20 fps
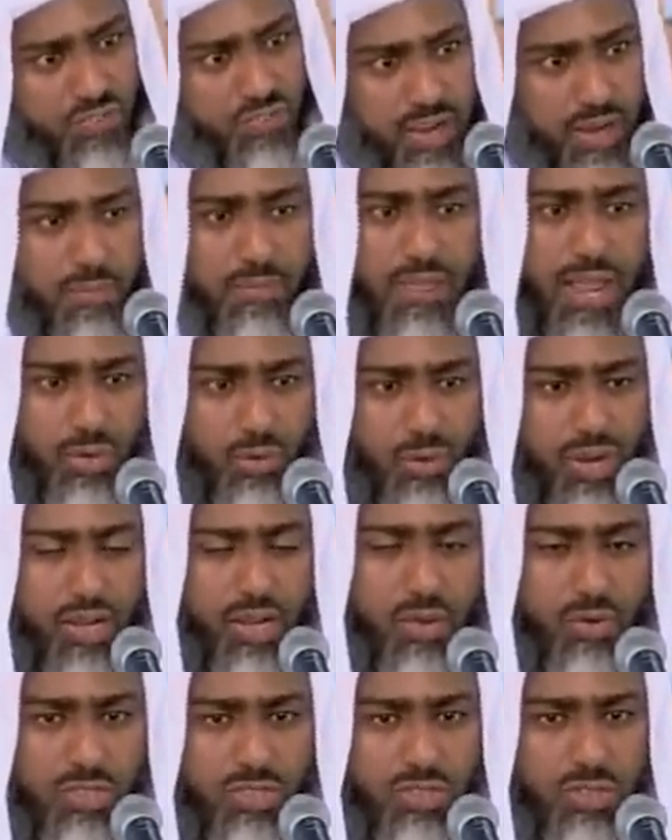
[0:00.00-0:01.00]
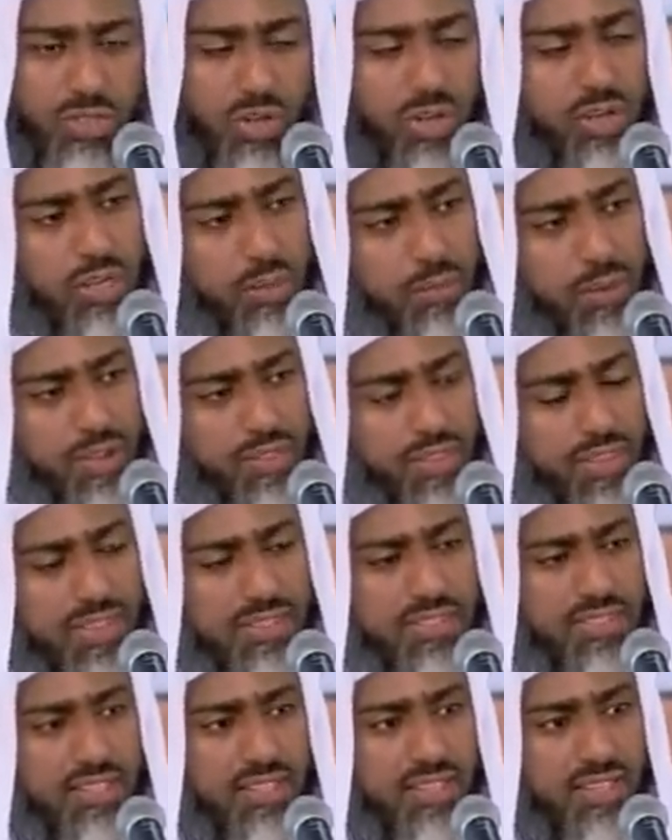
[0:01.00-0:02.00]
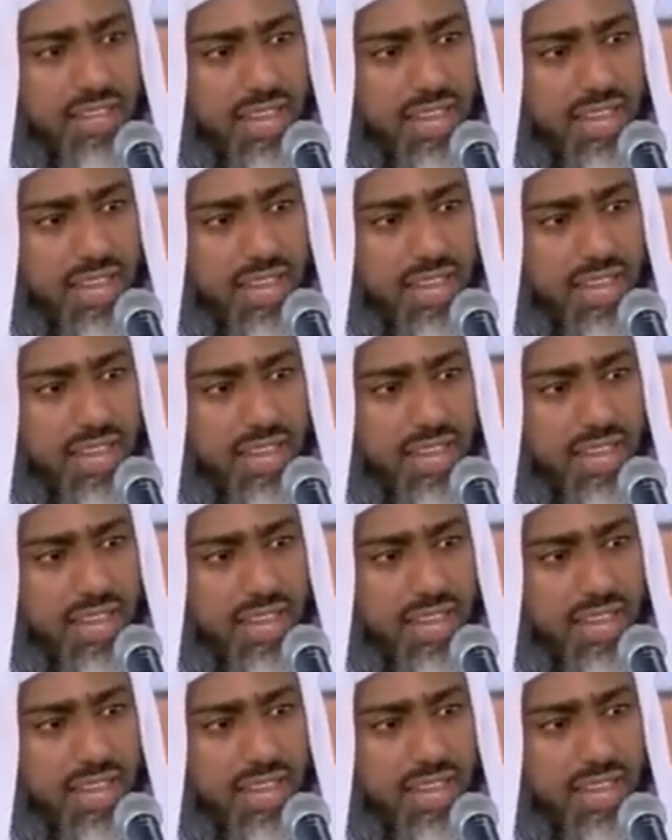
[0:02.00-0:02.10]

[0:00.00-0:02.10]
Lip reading: him, and we're going to talk about this,